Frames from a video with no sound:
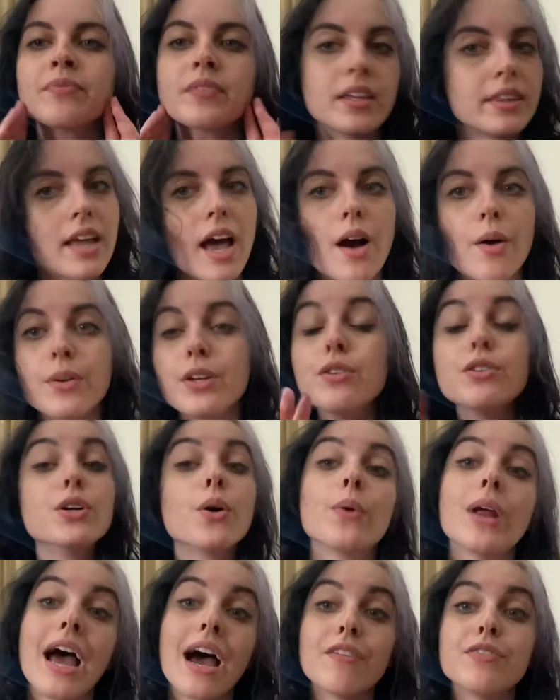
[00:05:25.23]
Now, you
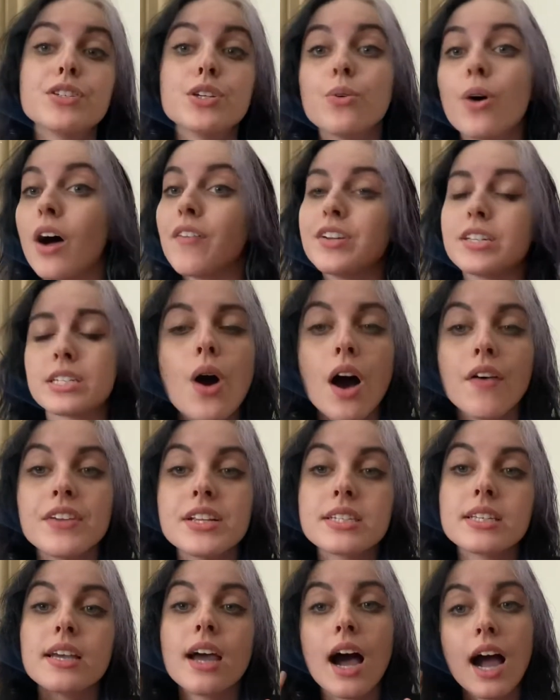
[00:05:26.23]
don't have to obviously.
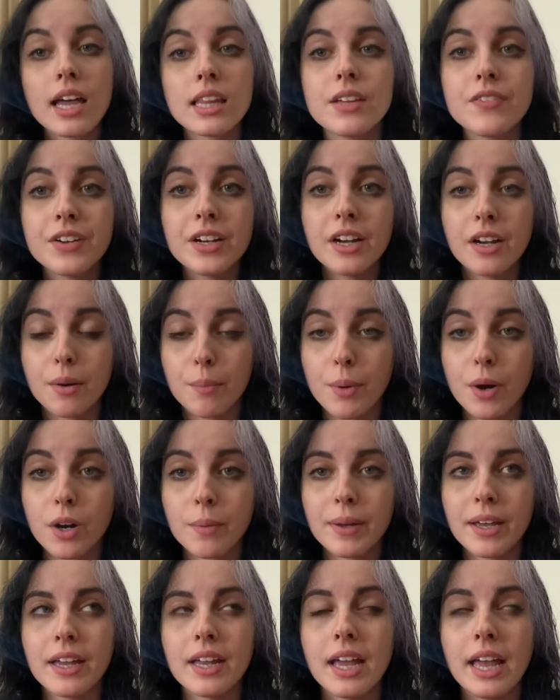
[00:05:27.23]
Obviously, I live in an
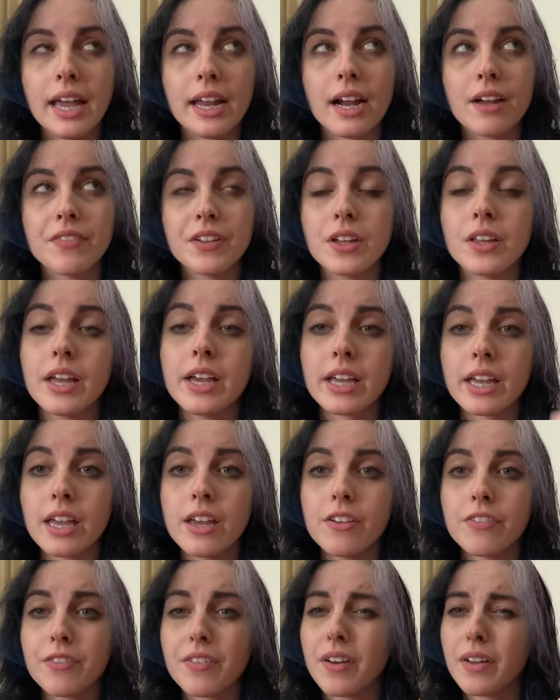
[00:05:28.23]
apartment and I feel like
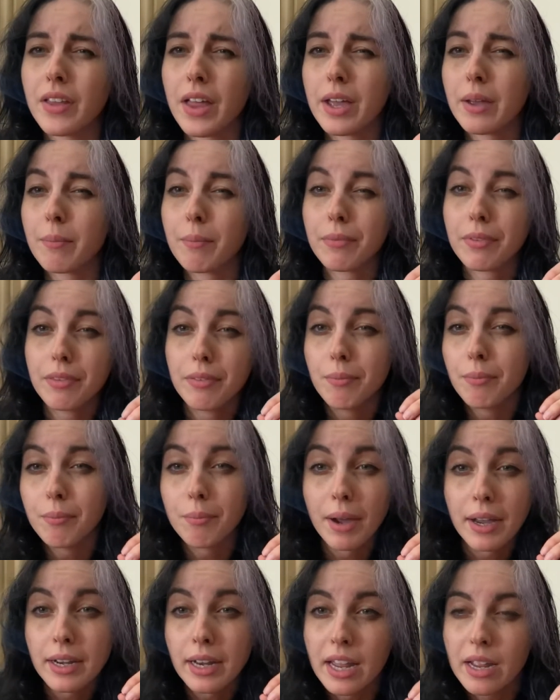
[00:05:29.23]
if like
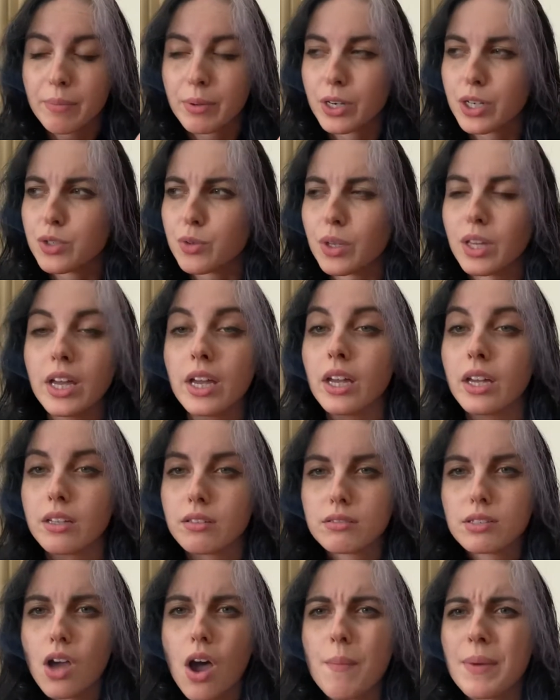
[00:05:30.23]
my neighbors were like
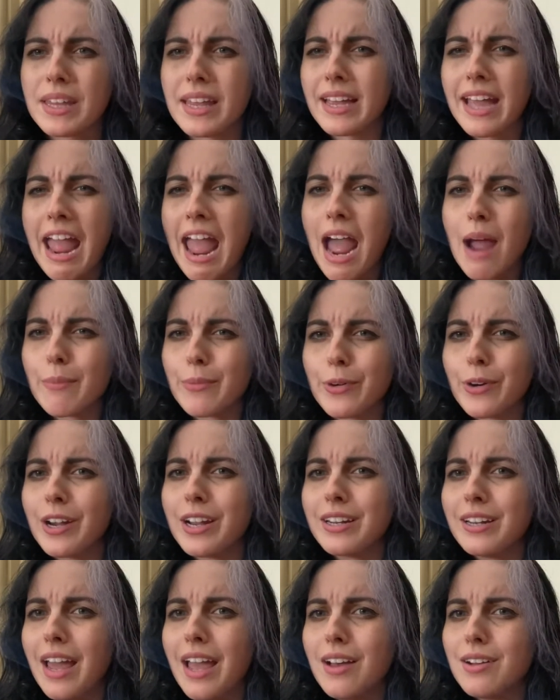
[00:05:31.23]
saw me like
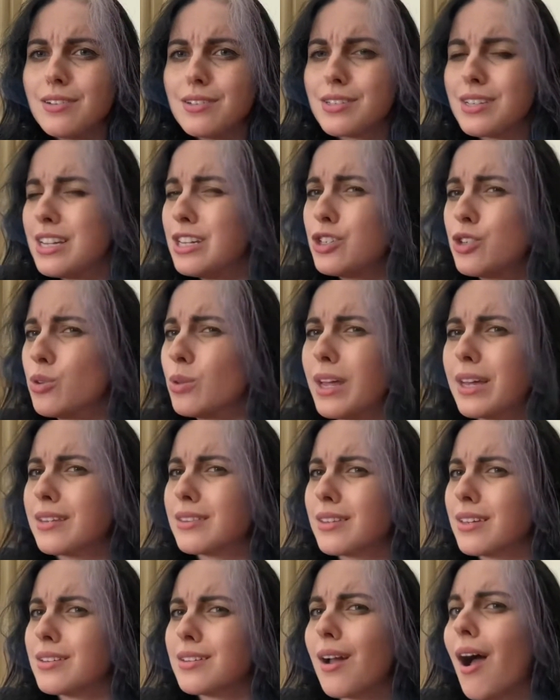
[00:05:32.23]
hammering nails into like
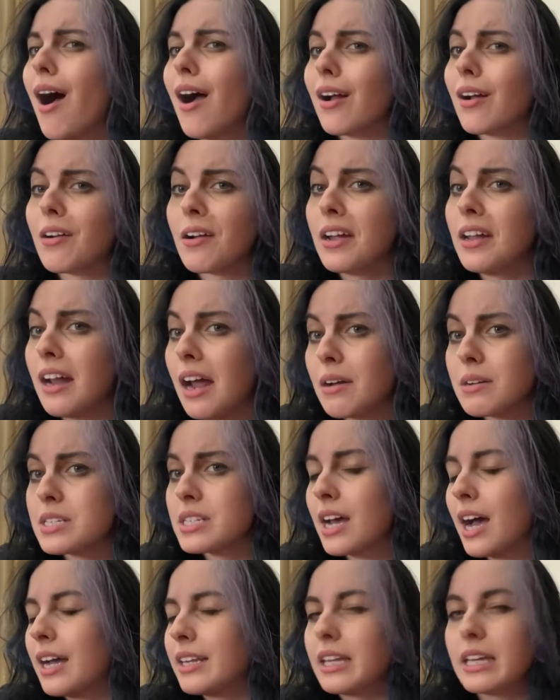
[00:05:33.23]
the concrete
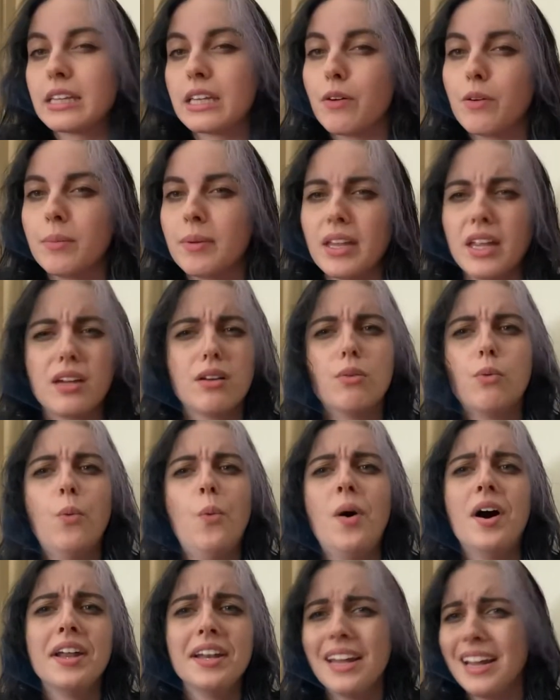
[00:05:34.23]
outside like they would be like
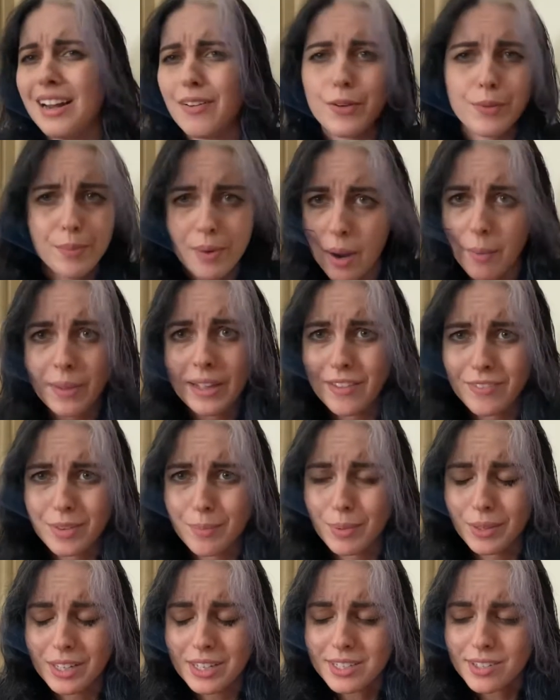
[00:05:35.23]
what and i would probably have the
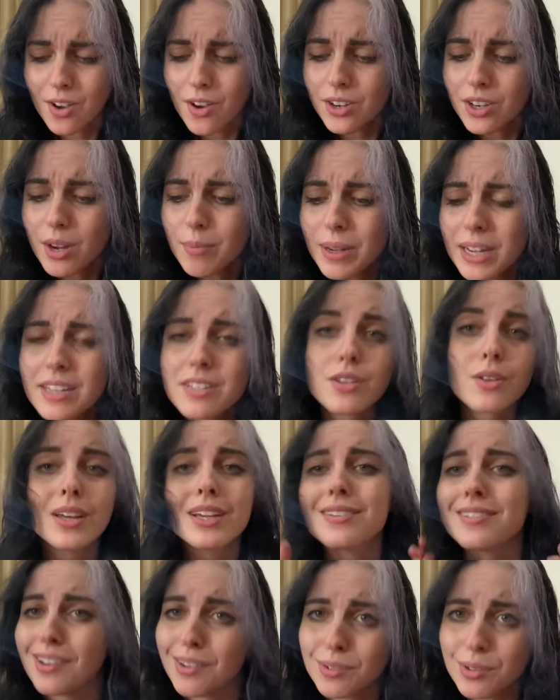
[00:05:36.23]
police called on me so
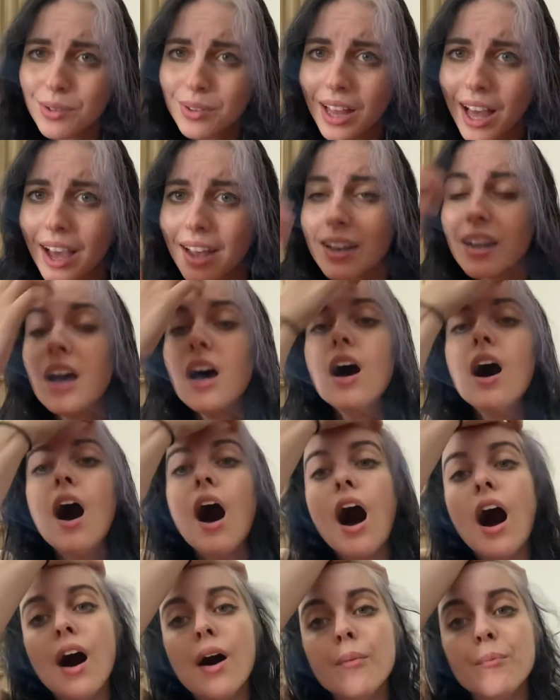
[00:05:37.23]
like don't do that
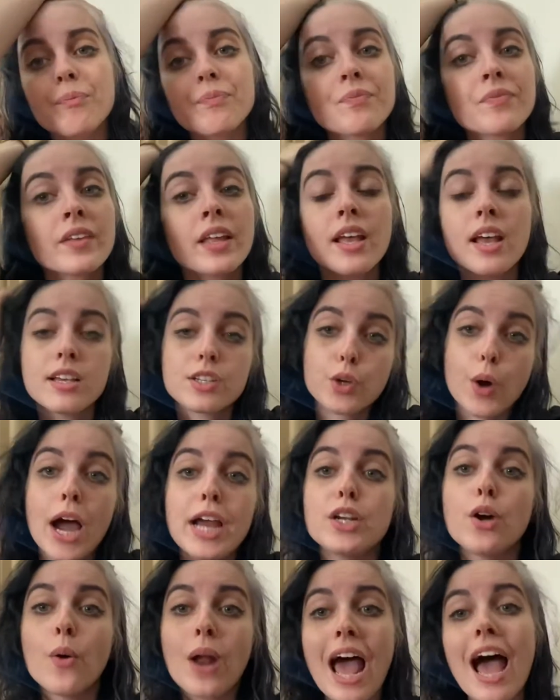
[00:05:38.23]
um so i
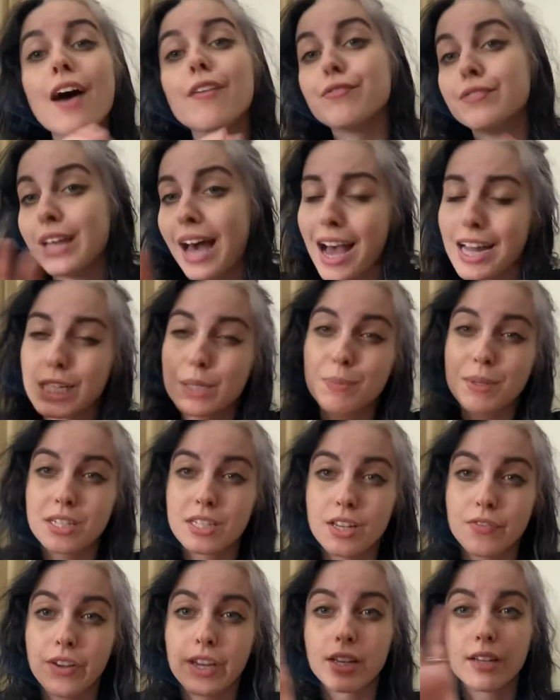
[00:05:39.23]
don't have that
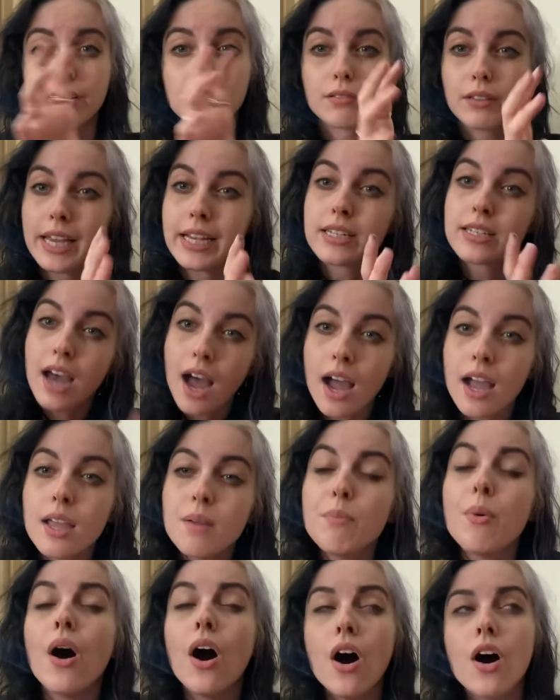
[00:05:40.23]
specific like
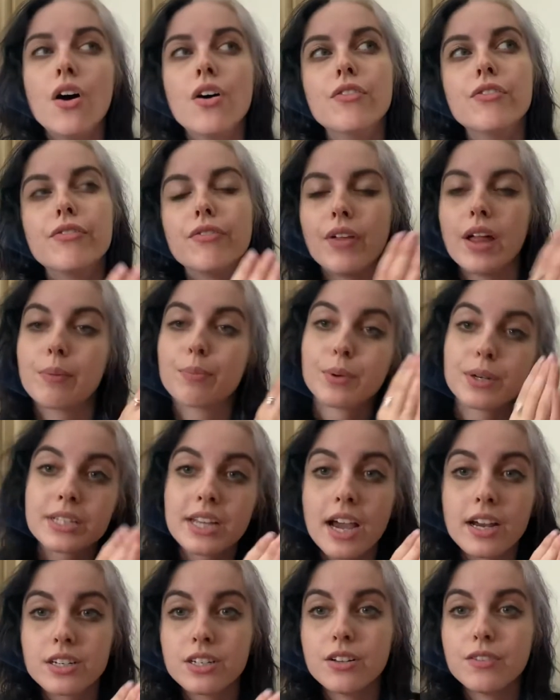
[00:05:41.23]
type of like
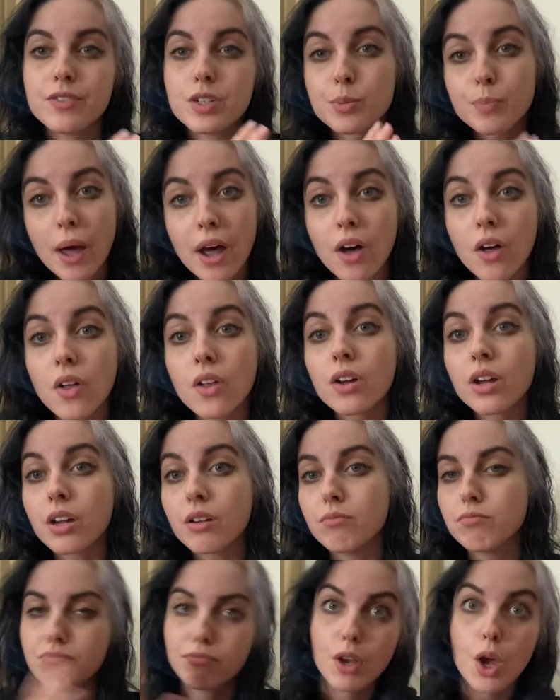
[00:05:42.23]
protective spell
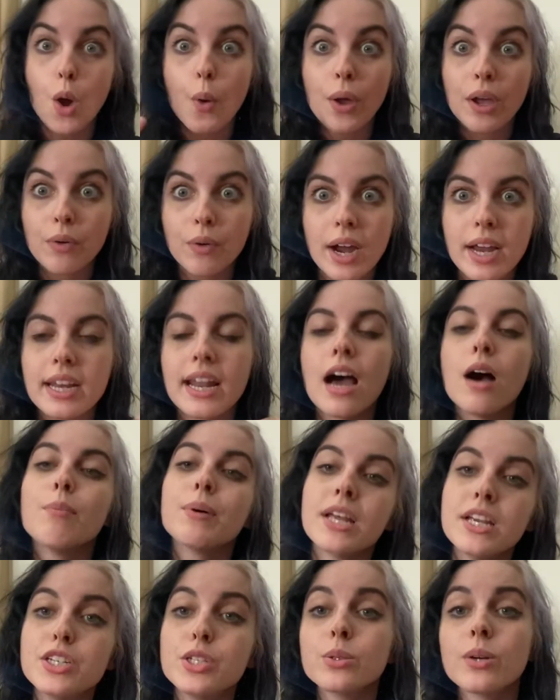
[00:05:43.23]
going right now,
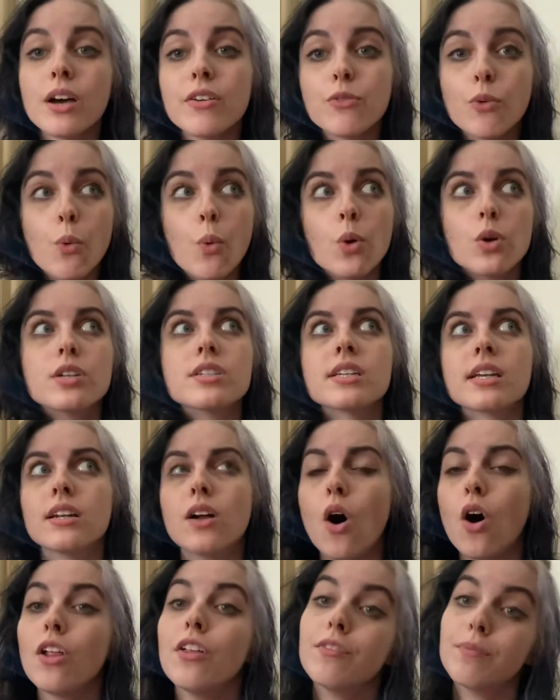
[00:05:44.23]
but I do have wards in
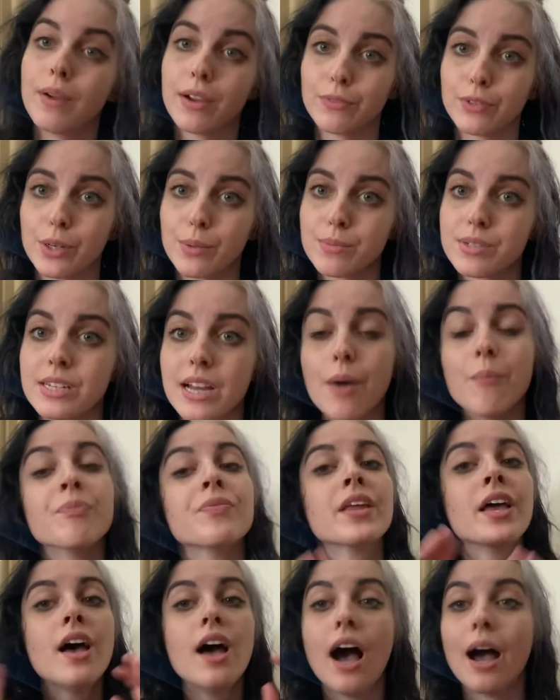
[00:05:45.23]
all of my rooms. Now,
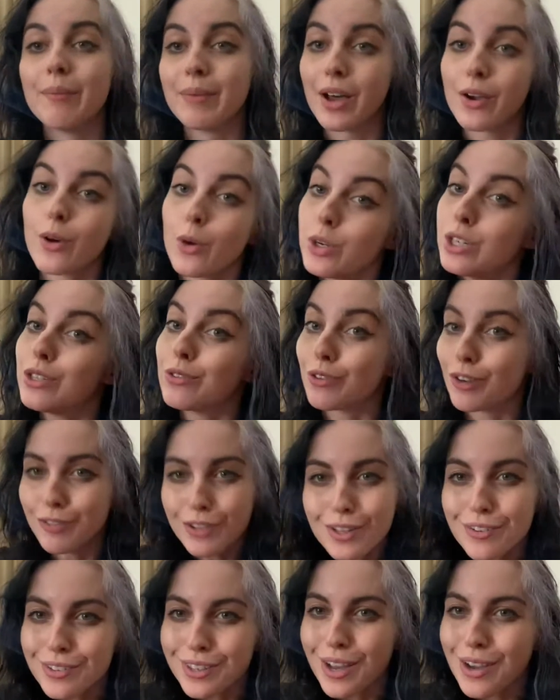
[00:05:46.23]
I'm not going to
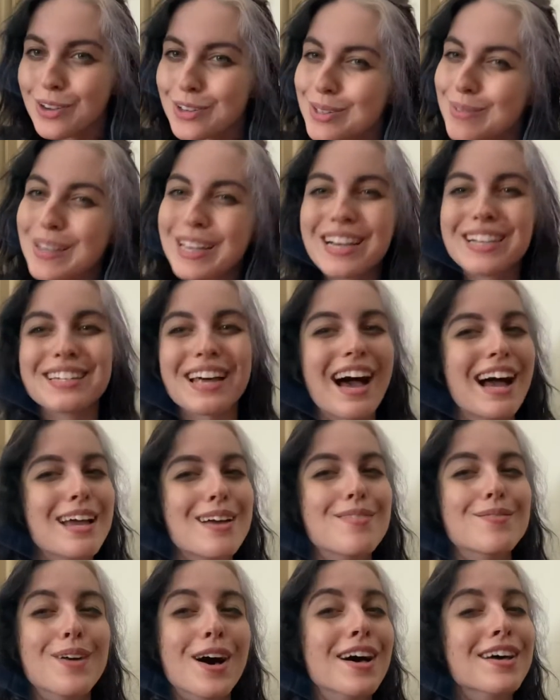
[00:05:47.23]
reveal those because I
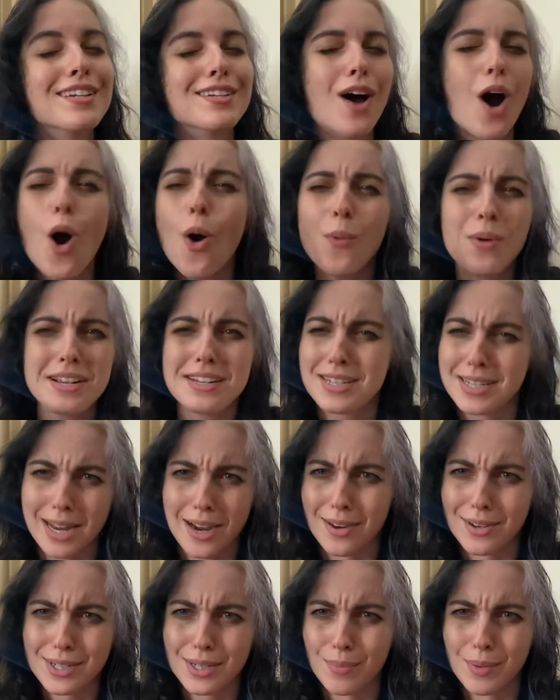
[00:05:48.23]
am always
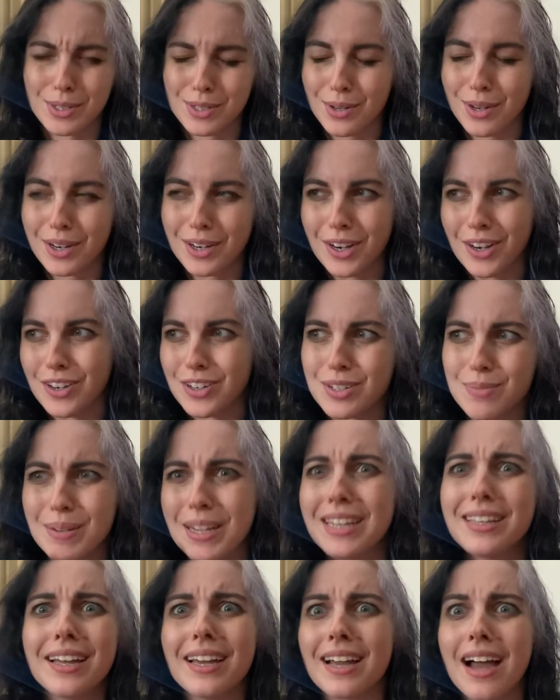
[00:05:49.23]
scared someone's gonna curse
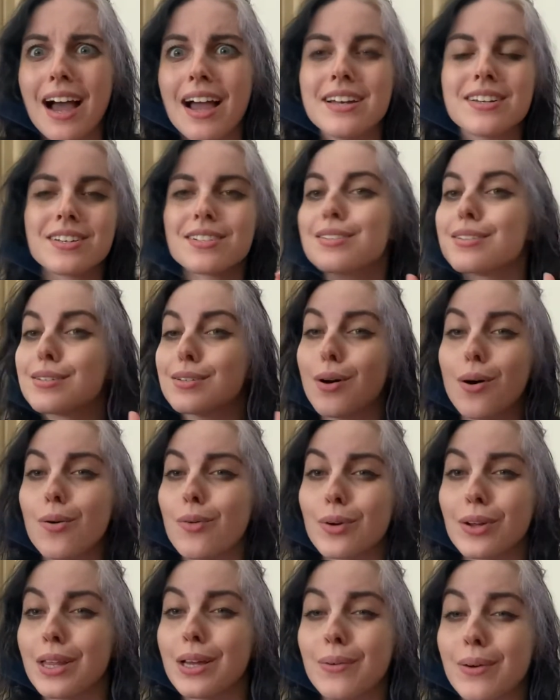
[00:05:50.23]
me. Like, I just don't
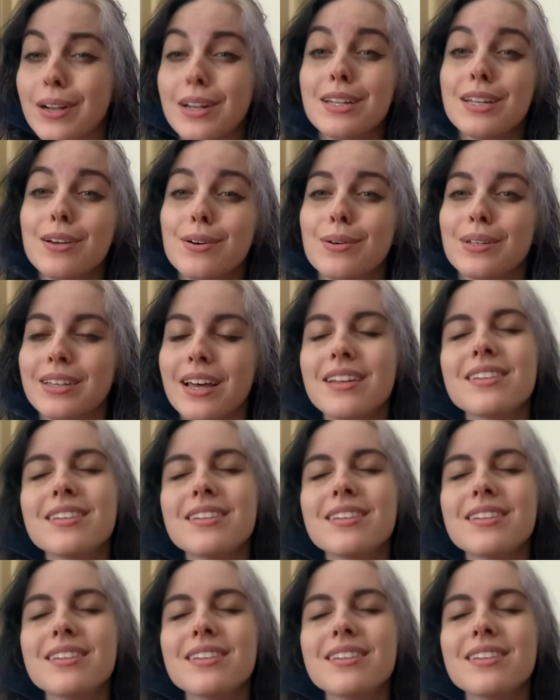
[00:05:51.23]
really wanna deal with it.